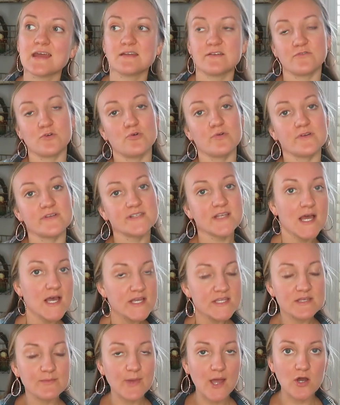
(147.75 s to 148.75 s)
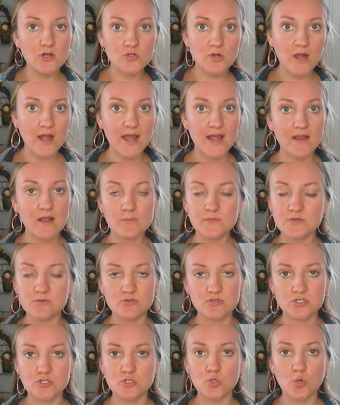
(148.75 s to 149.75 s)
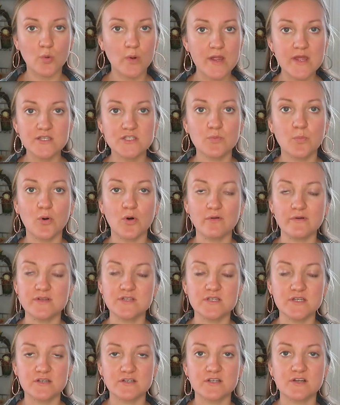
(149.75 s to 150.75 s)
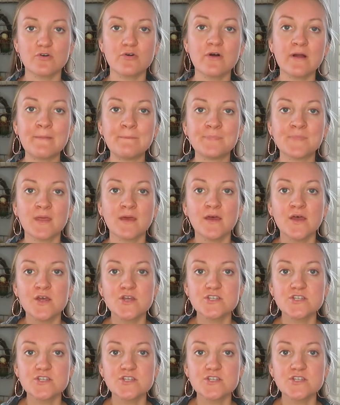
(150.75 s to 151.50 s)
and of course some outdoor items, which is great to pull into your decor.